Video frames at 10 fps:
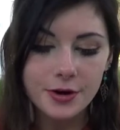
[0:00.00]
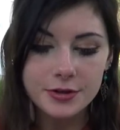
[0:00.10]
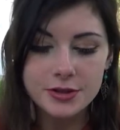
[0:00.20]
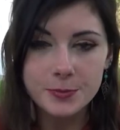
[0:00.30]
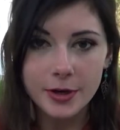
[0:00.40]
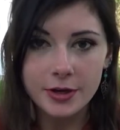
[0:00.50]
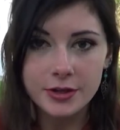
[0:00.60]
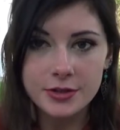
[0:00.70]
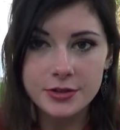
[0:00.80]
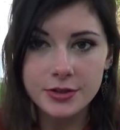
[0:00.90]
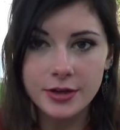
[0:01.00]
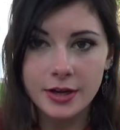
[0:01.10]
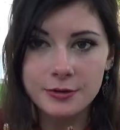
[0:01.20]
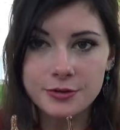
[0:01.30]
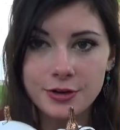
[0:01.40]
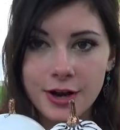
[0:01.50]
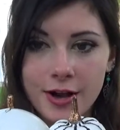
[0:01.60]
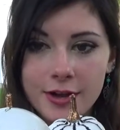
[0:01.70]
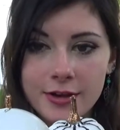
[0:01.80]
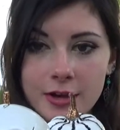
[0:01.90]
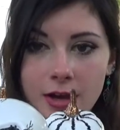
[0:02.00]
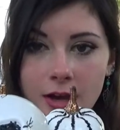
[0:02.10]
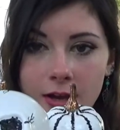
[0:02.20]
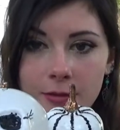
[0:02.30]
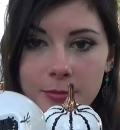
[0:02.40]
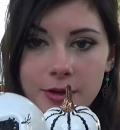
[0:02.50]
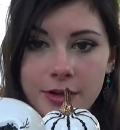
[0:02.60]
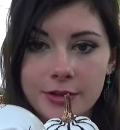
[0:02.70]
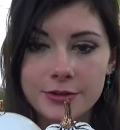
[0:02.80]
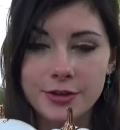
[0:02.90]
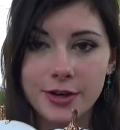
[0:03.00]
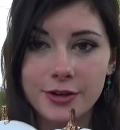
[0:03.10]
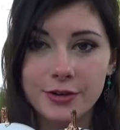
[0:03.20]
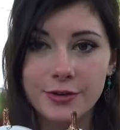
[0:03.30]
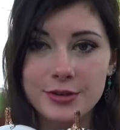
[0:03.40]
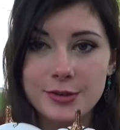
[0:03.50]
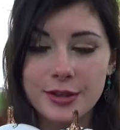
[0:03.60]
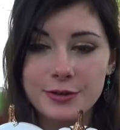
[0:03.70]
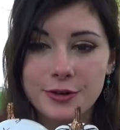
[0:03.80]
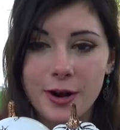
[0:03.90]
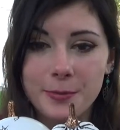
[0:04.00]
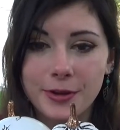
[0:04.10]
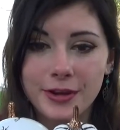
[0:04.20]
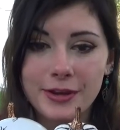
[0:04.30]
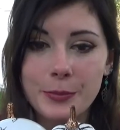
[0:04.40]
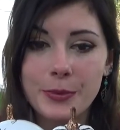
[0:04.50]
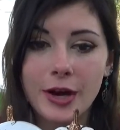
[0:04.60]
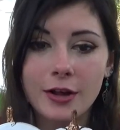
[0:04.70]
our spiders are now dry. I'm again trying to do this without dropping it, but